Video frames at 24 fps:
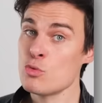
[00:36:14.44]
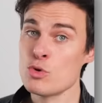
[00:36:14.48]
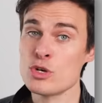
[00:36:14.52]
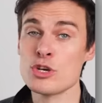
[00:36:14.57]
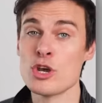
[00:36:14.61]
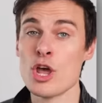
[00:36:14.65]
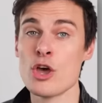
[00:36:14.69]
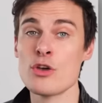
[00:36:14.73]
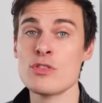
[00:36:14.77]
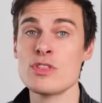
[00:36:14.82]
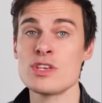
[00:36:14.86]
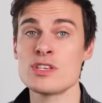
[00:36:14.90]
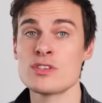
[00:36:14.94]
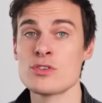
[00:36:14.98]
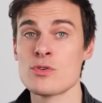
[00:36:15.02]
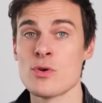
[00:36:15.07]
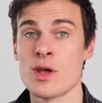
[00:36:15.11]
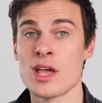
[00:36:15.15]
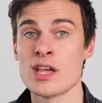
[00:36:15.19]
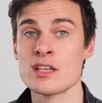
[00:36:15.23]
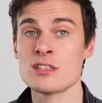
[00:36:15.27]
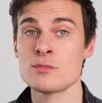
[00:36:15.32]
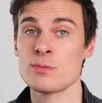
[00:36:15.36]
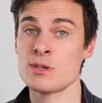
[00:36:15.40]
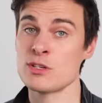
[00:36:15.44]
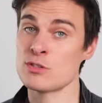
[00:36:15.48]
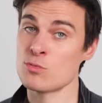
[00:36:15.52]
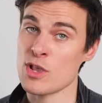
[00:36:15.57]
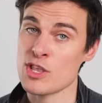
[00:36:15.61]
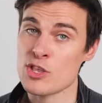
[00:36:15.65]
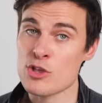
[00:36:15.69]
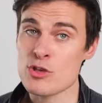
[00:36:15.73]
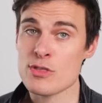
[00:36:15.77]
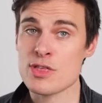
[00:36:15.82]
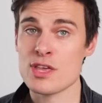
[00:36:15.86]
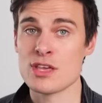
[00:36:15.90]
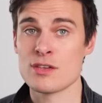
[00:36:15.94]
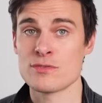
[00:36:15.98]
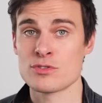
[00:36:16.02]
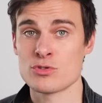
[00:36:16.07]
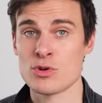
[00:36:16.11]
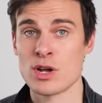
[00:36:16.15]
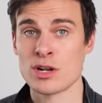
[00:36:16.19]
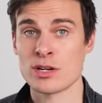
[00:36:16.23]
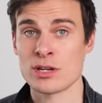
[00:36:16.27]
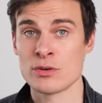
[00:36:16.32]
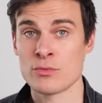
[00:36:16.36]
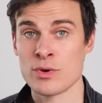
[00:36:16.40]
wouldn't know this, Greens, because when you think of
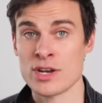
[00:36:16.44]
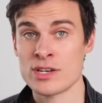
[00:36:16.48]
struggling